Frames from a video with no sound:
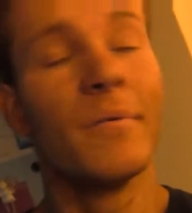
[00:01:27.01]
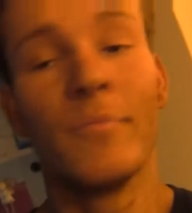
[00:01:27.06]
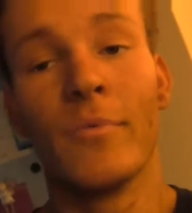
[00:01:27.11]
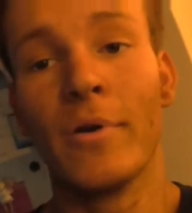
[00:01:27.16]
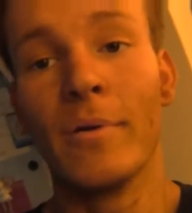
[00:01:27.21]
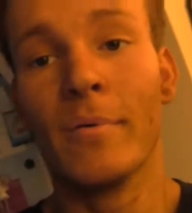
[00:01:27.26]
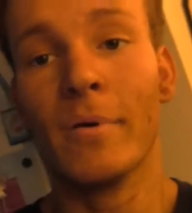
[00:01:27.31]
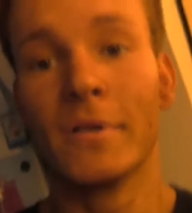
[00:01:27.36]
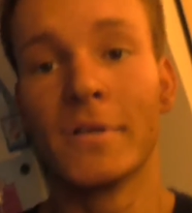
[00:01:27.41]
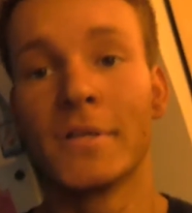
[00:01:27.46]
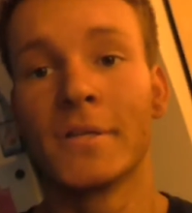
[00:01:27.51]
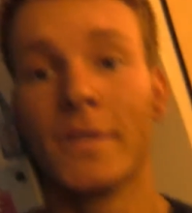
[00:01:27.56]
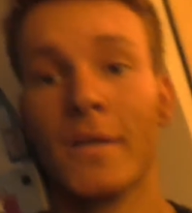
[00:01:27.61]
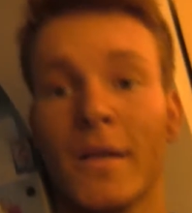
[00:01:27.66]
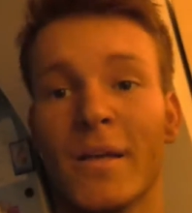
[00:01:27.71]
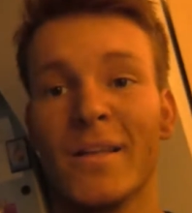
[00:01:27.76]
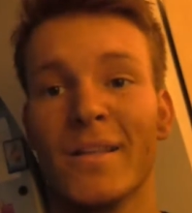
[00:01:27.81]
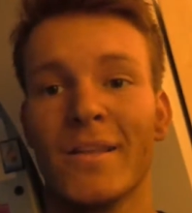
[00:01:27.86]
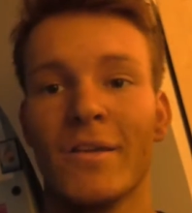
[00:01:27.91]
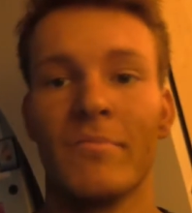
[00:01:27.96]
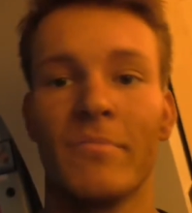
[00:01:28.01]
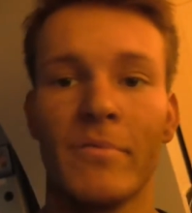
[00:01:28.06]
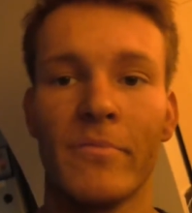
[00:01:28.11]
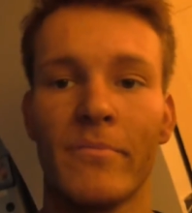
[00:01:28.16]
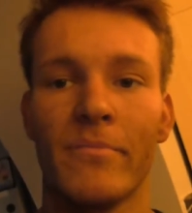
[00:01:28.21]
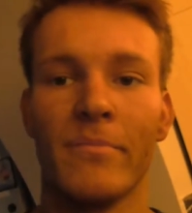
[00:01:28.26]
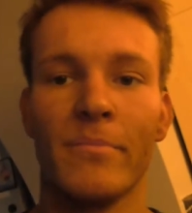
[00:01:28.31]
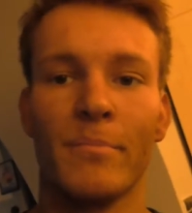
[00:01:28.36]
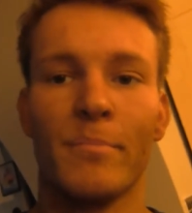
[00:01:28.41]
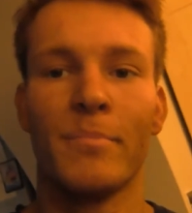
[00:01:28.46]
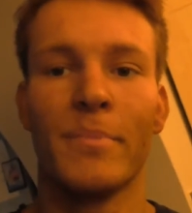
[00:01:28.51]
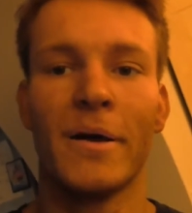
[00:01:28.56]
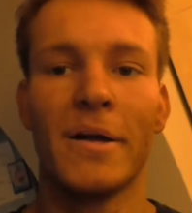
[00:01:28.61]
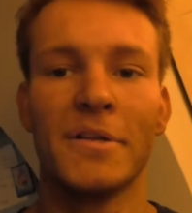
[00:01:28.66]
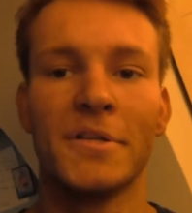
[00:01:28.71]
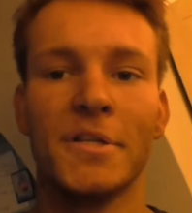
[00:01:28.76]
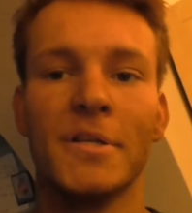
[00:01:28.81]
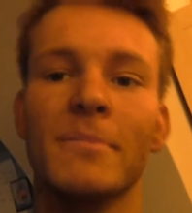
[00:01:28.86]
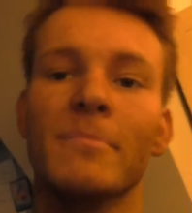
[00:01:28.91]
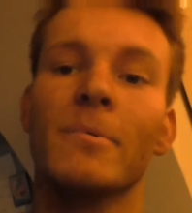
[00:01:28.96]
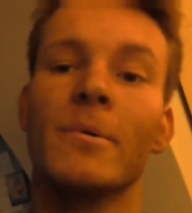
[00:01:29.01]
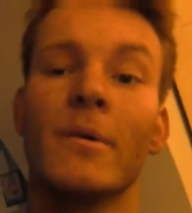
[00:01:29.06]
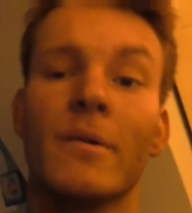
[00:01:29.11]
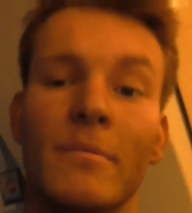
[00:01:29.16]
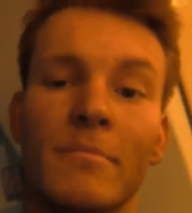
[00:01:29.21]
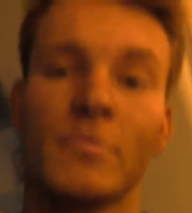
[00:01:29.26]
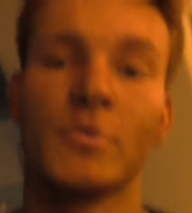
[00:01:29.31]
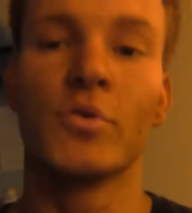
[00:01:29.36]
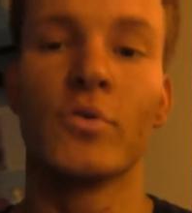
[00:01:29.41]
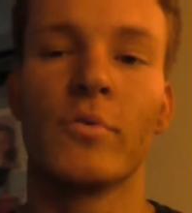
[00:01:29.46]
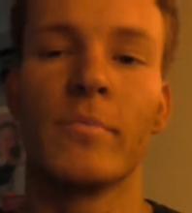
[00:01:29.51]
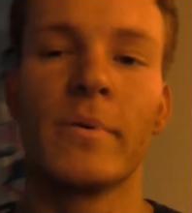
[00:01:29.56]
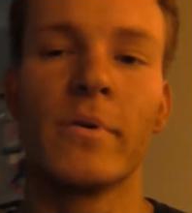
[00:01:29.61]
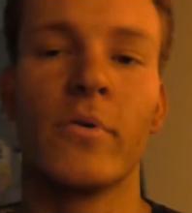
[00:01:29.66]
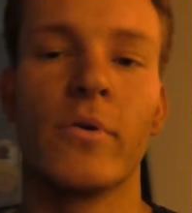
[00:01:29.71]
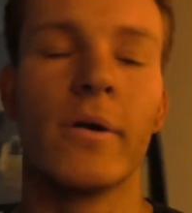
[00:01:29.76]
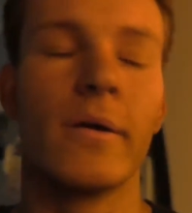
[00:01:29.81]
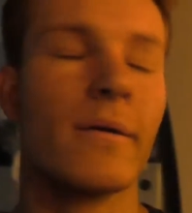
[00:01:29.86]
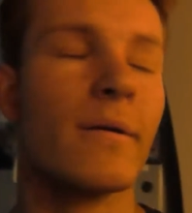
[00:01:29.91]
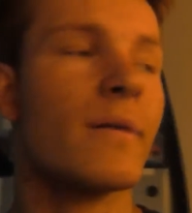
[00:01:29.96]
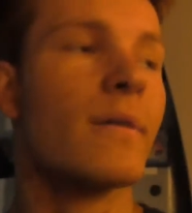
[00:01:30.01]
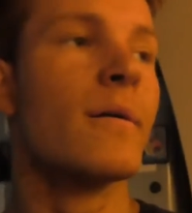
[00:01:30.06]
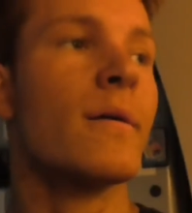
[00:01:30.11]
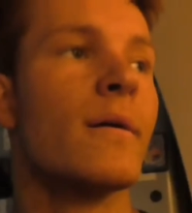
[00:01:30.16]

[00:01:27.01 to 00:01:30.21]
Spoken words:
Pretty much a little bit patchy, but I'm sure it'll be alright.